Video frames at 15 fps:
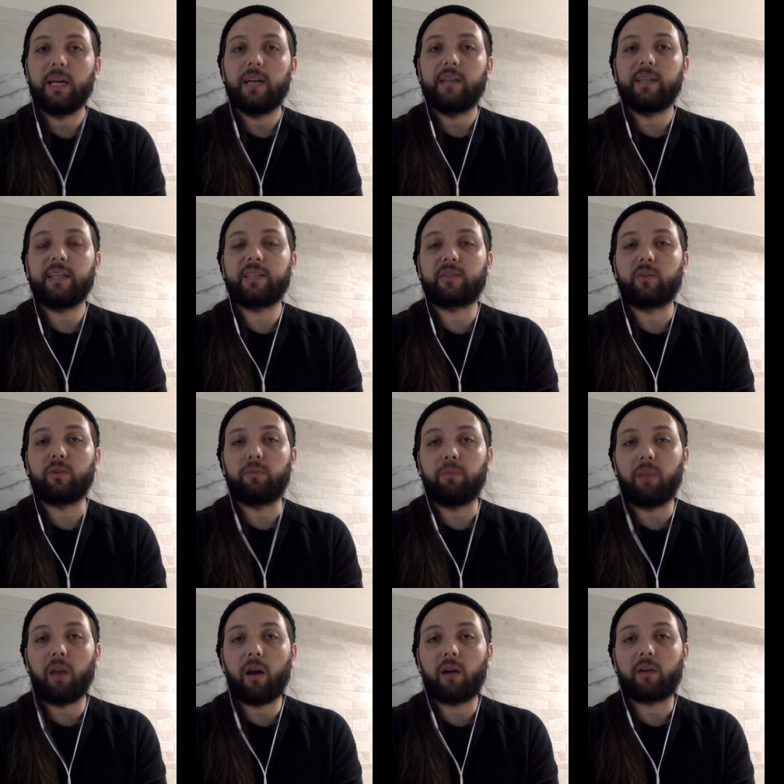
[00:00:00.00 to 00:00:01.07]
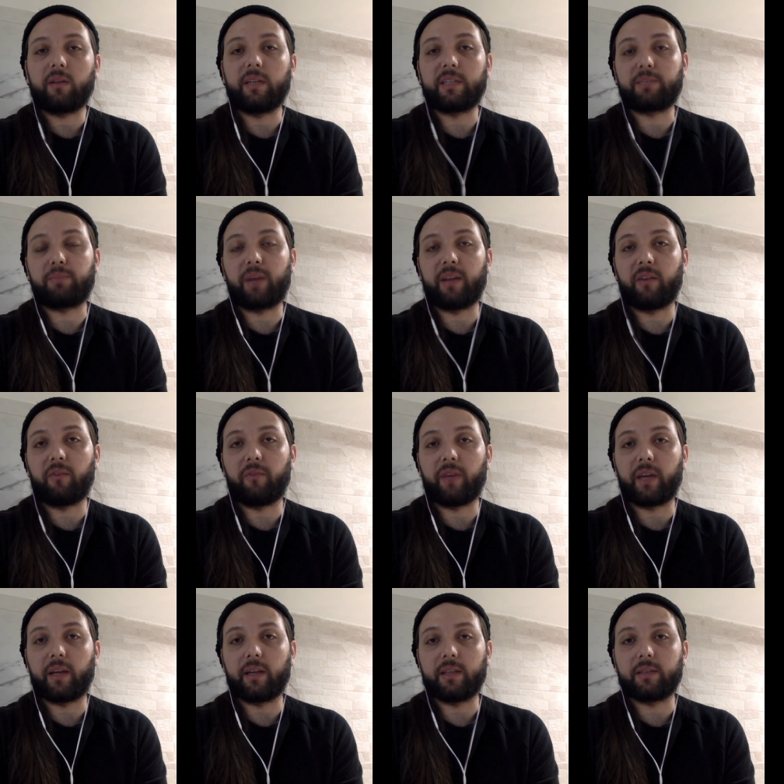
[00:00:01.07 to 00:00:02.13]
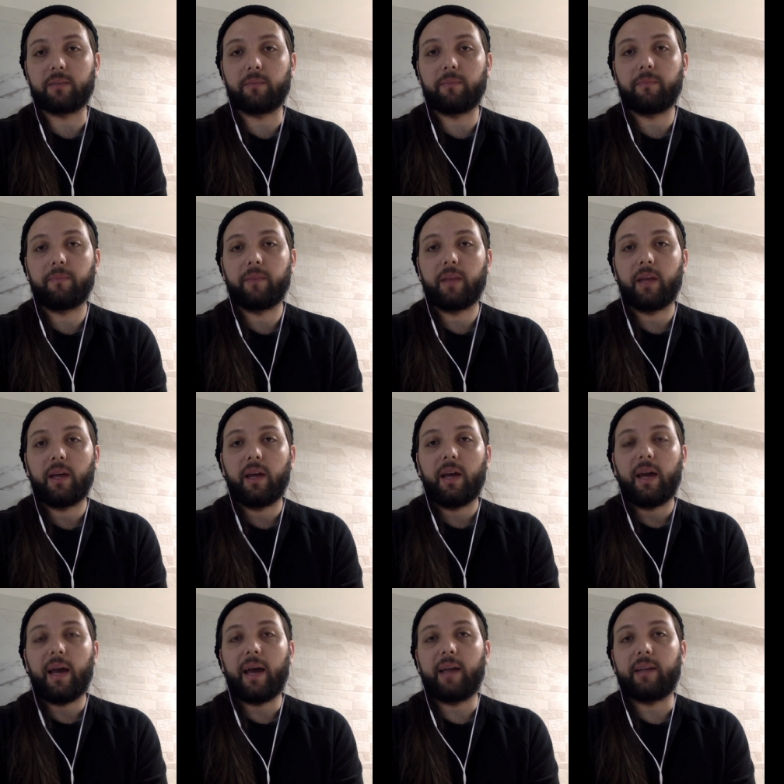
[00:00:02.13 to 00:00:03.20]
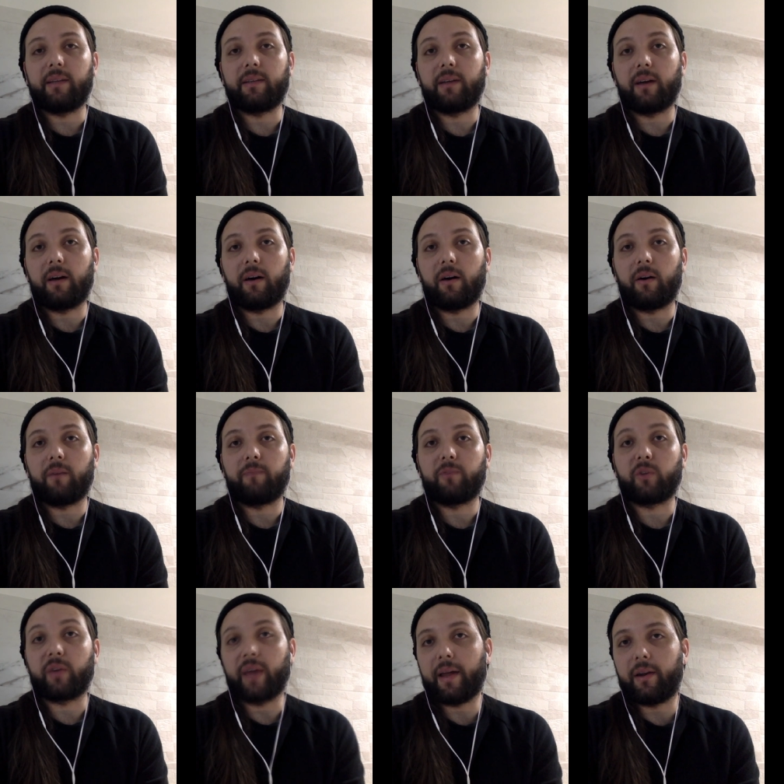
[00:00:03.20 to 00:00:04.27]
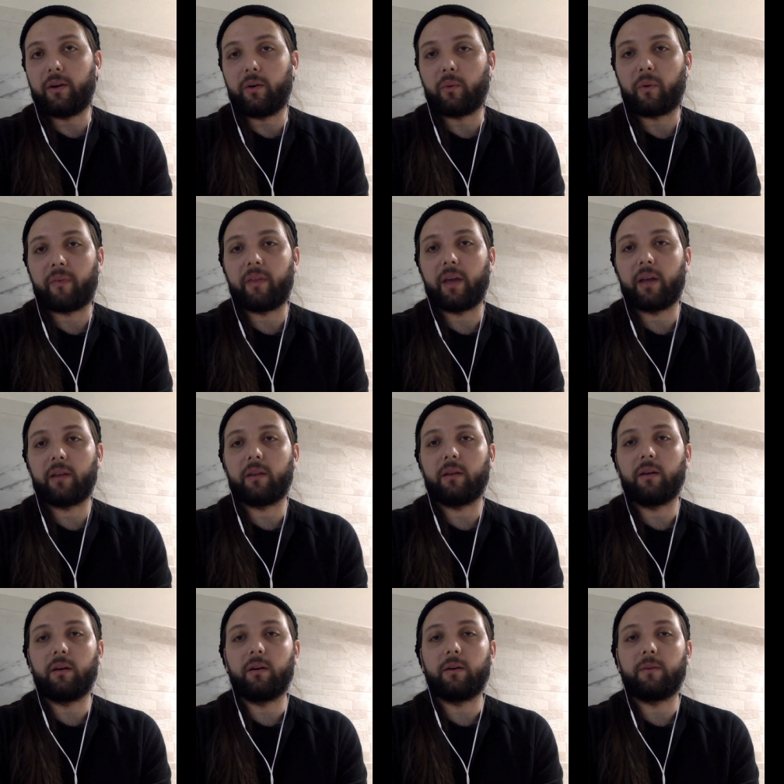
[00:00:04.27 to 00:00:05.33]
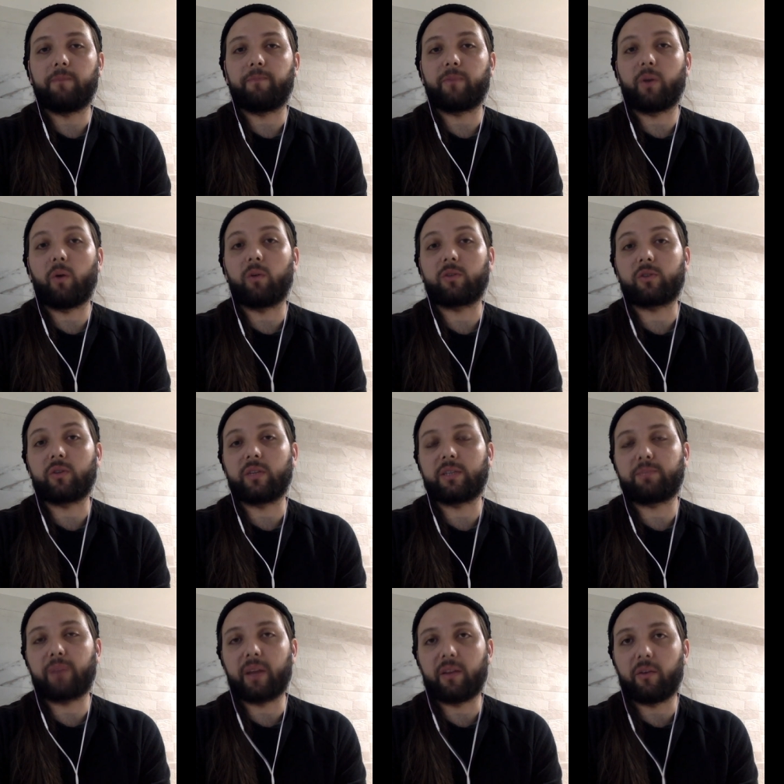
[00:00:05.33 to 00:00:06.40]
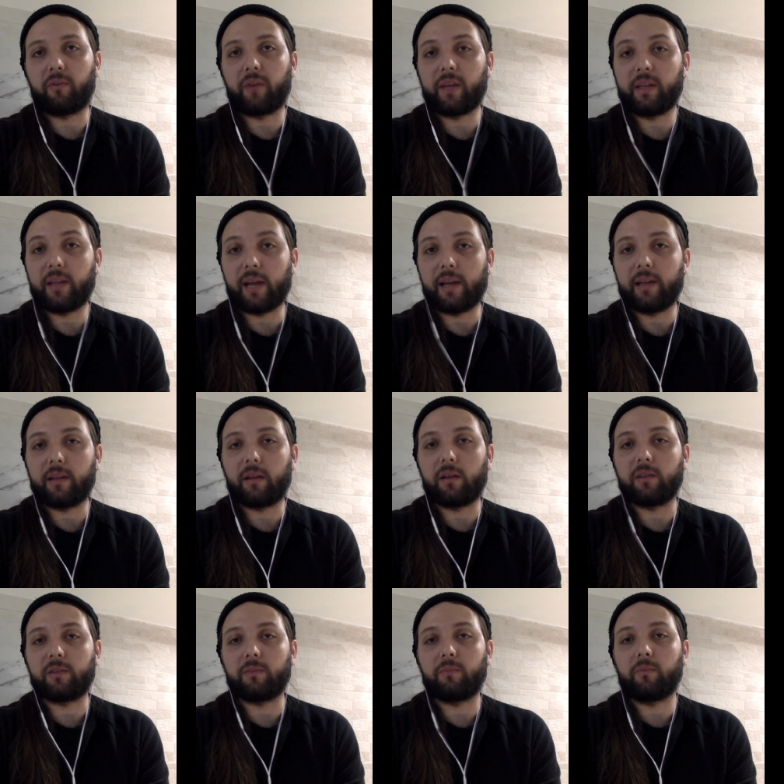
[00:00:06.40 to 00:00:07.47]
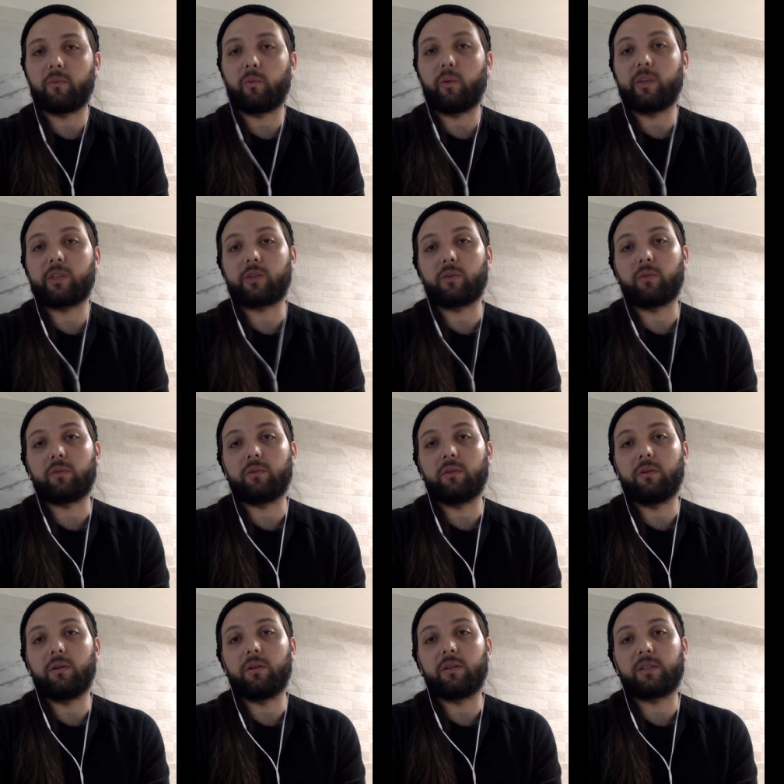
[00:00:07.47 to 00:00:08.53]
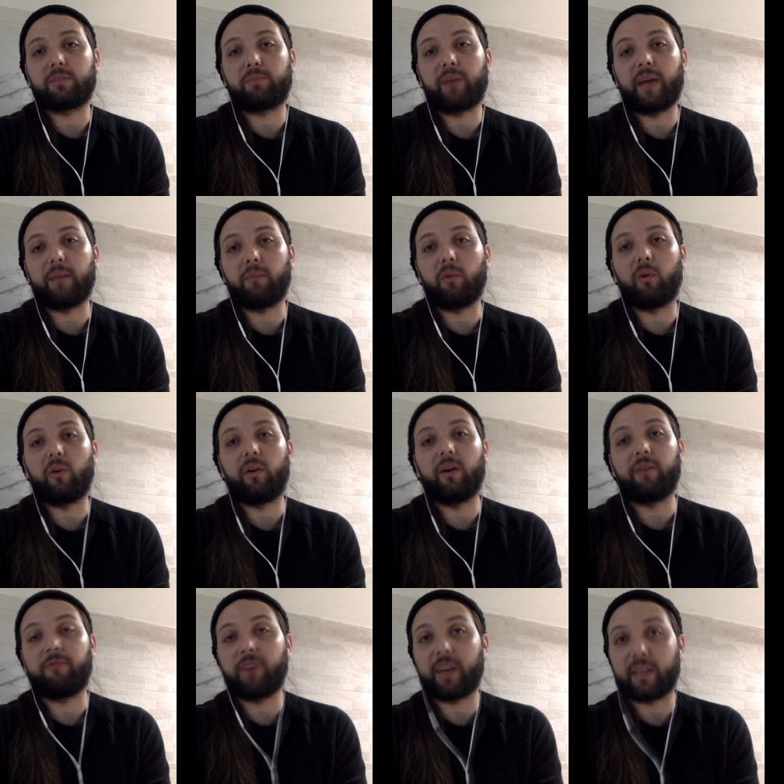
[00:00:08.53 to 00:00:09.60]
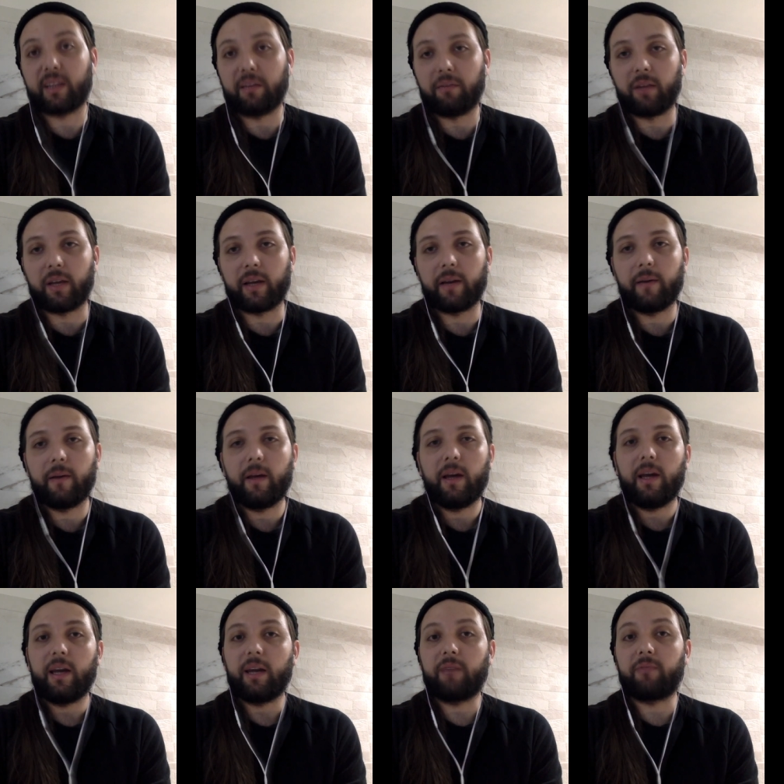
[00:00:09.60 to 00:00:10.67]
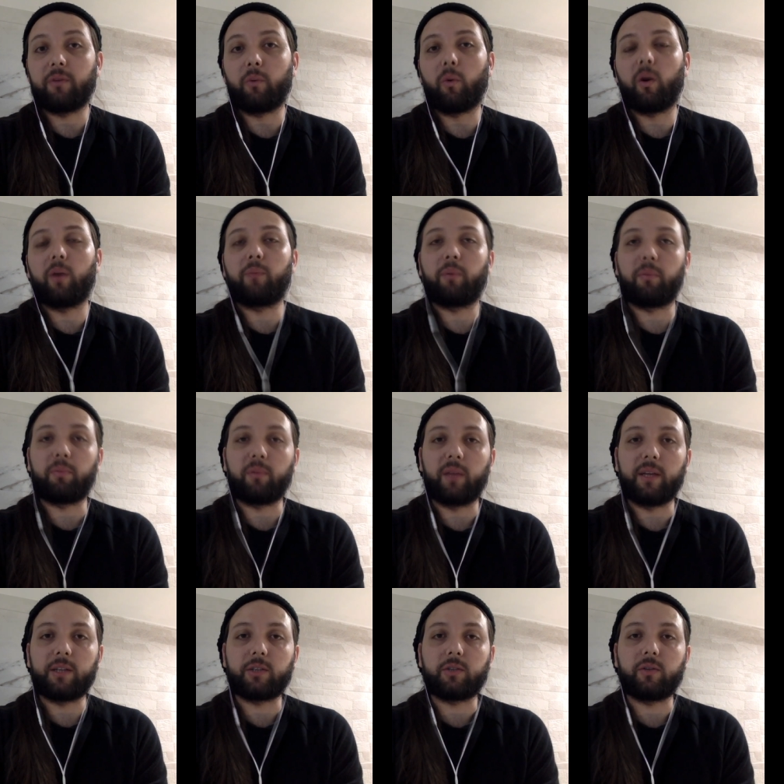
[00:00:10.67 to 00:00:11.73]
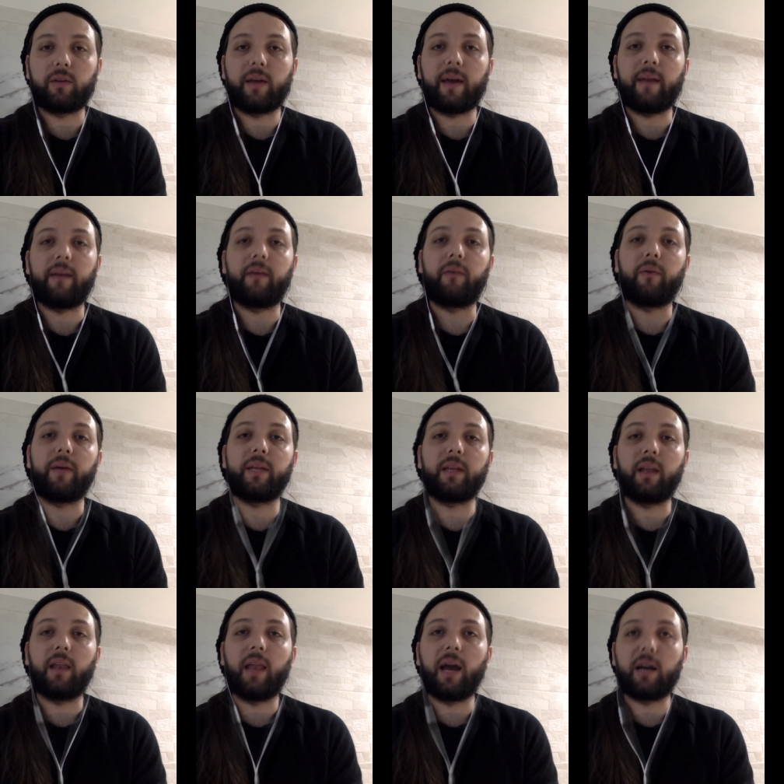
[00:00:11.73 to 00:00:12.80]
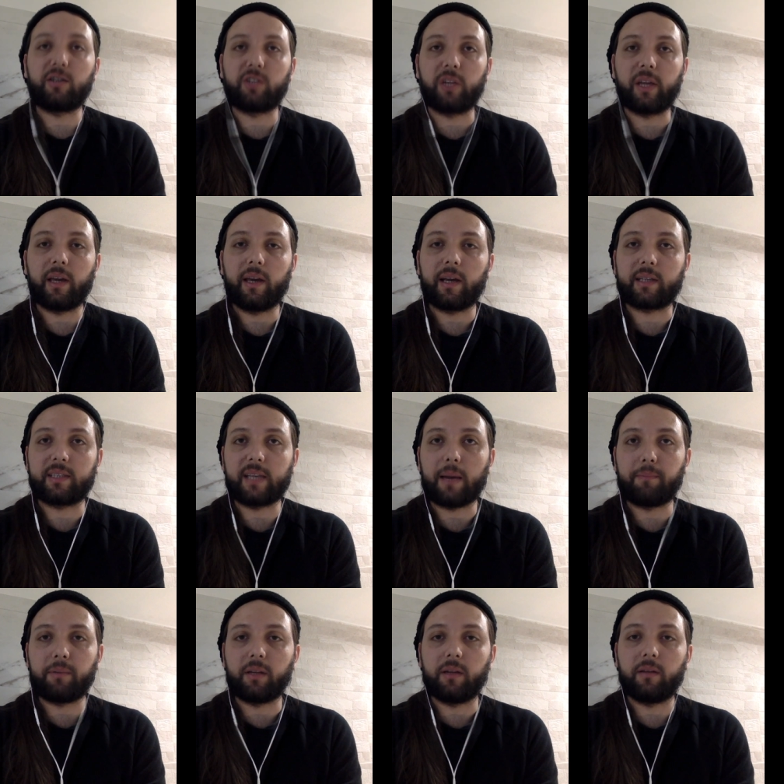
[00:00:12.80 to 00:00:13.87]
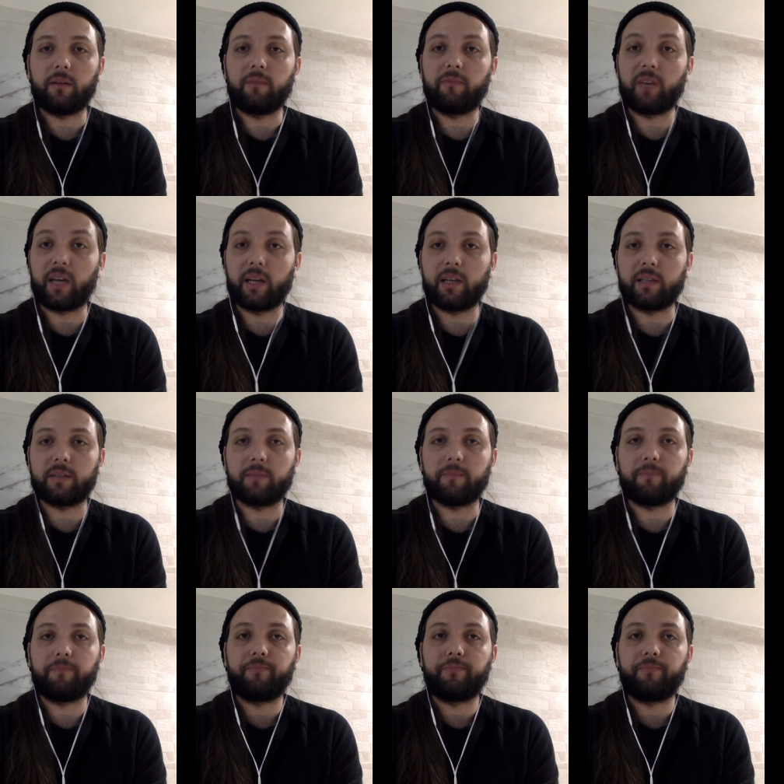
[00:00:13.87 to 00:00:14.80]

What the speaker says: This could block the spread of veganism, and together with it, also the spread of antinatalism, which could spread more effectively if the world population had already largely accepted veganism.